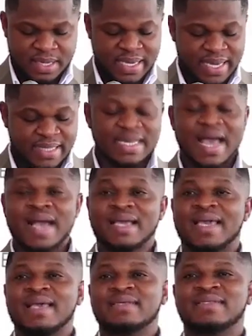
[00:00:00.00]
kicked
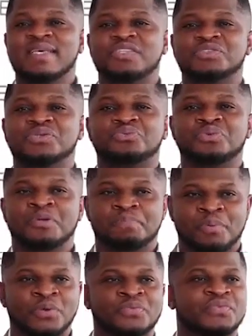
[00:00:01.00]
against this
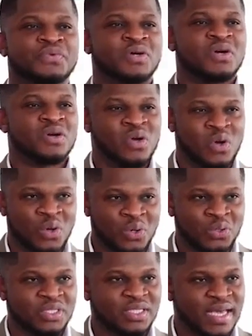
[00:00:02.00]
ripoff
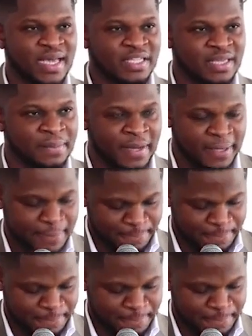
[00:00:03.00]
called Agyapa,